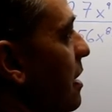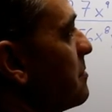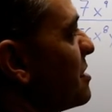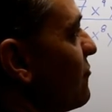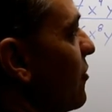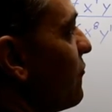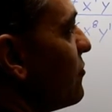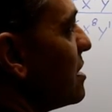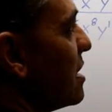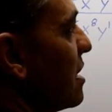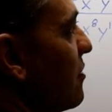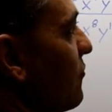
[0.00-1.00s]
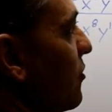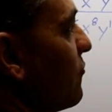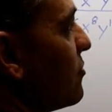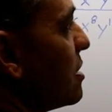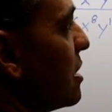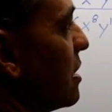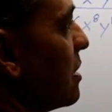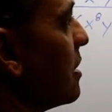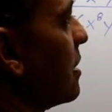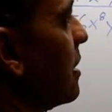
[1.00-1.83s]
times 15, 15.